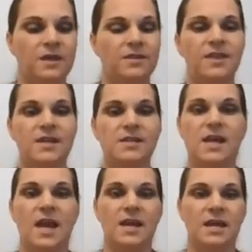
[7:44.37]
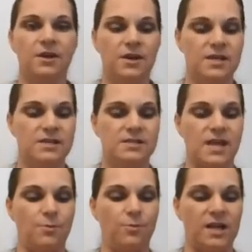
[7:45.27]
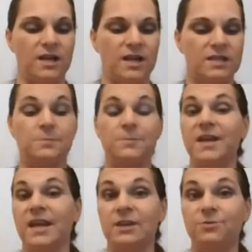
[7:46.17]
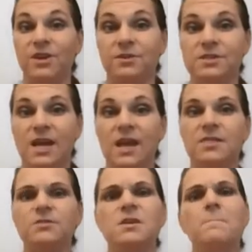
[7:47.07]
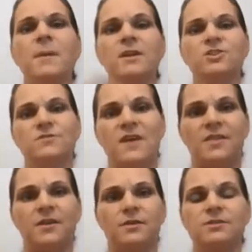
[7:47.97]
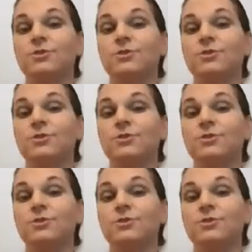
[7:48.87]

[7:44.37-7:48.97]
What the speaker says: This set here is set 1. It's the beginning reader set. There's a bunch of others.